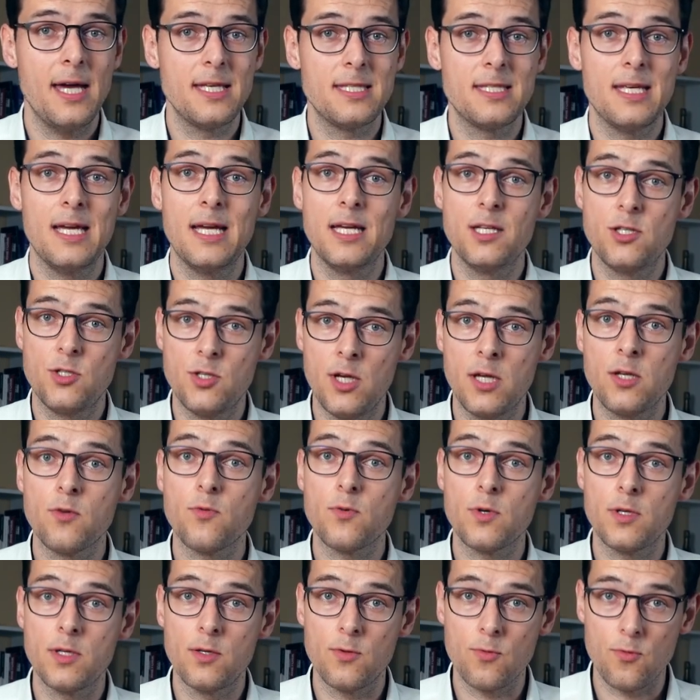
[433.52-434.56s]
As a
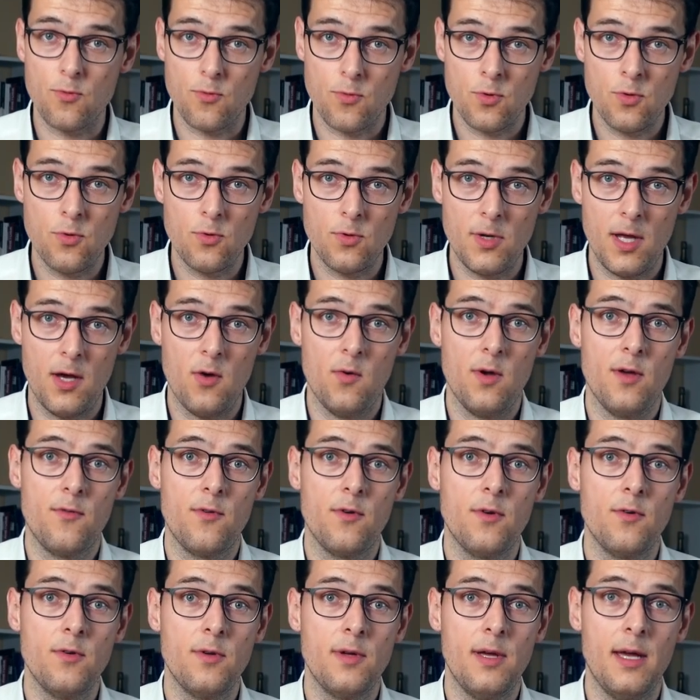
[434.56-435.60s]
general rule,
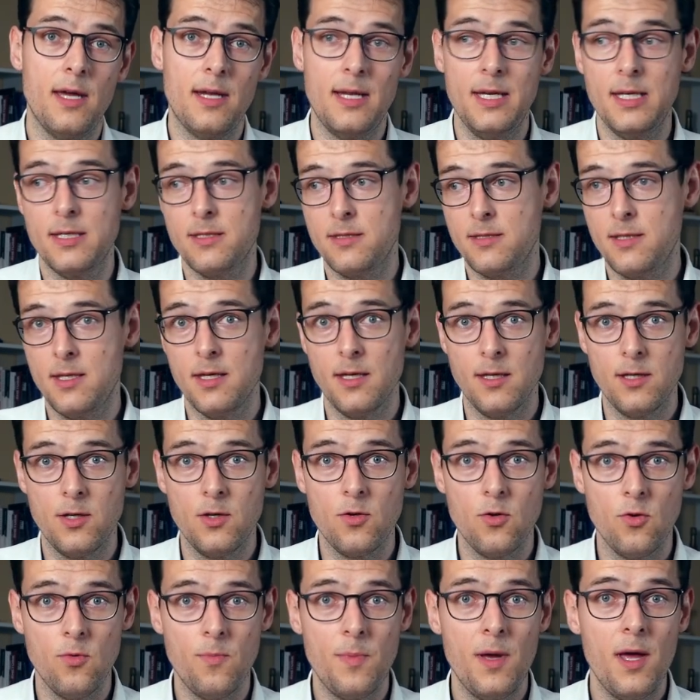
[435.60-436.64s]
however, at least here in
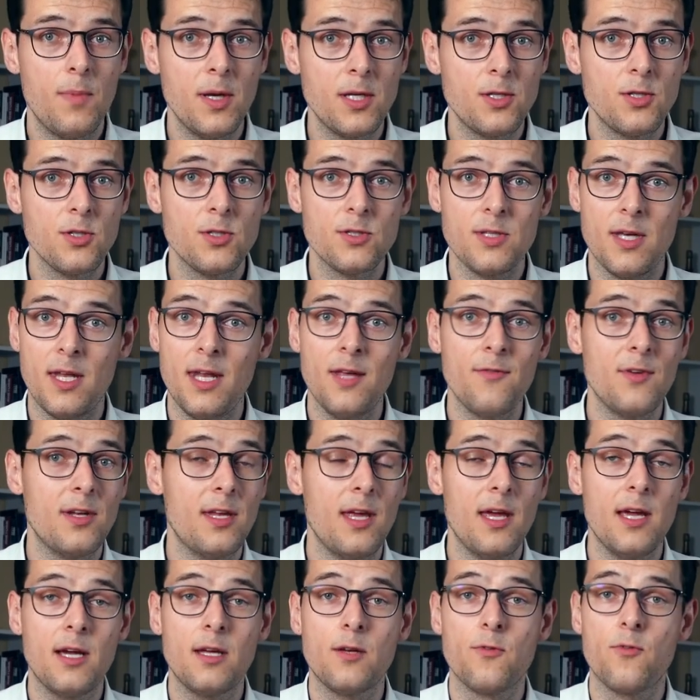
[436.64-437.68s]
Europe, pictures are never
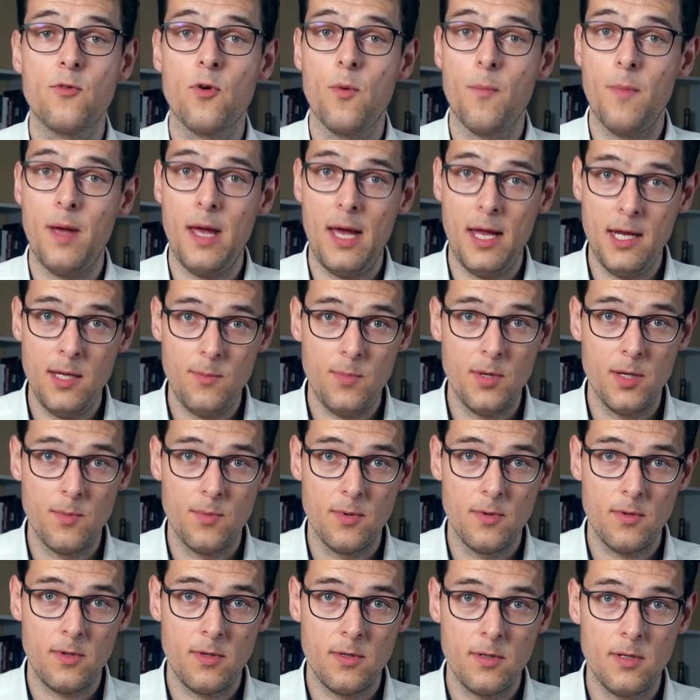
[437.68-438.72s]
taken from any
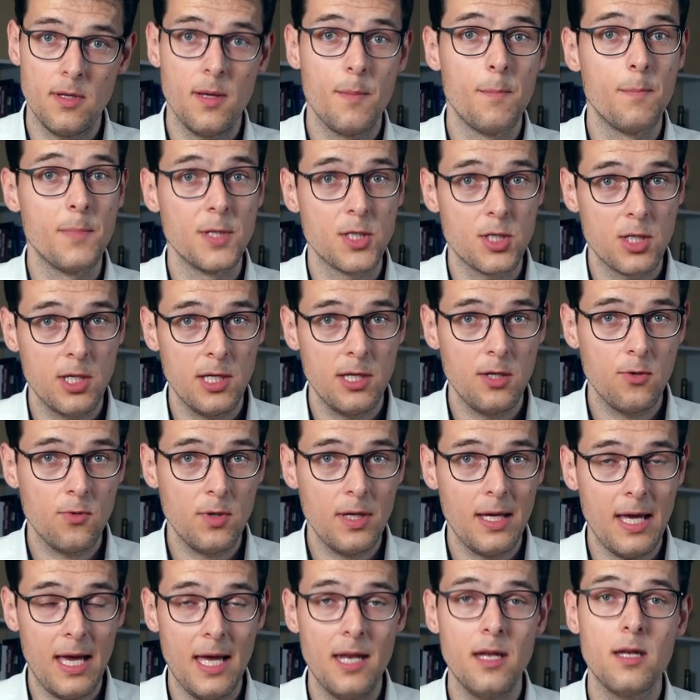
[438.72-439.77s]
people,
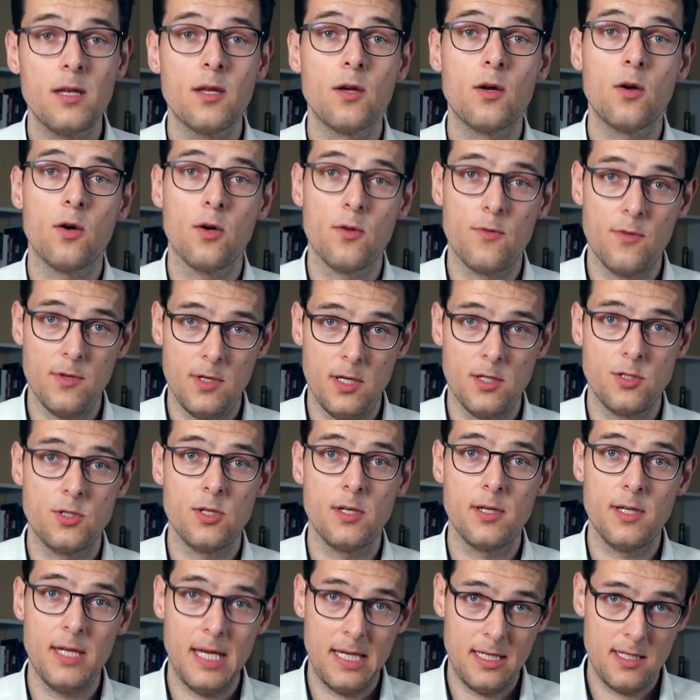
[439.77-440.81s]
machinery and
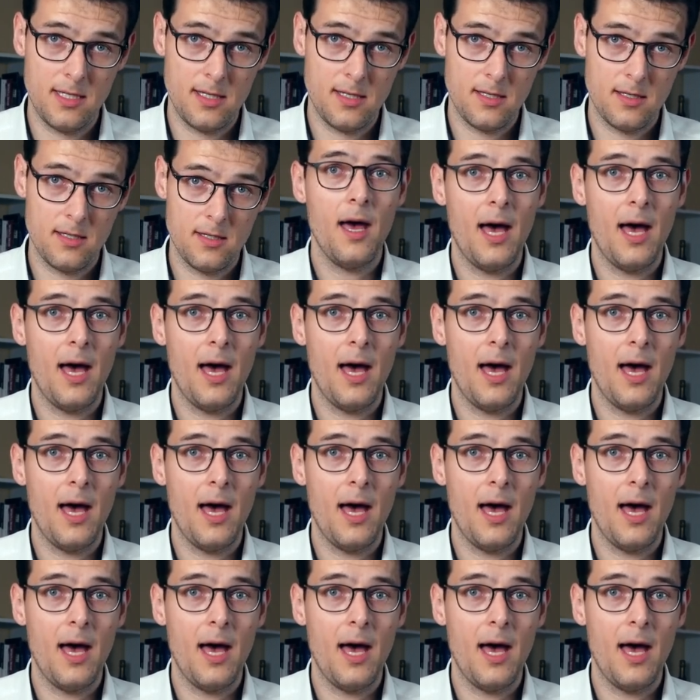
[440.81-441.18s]
confidential data.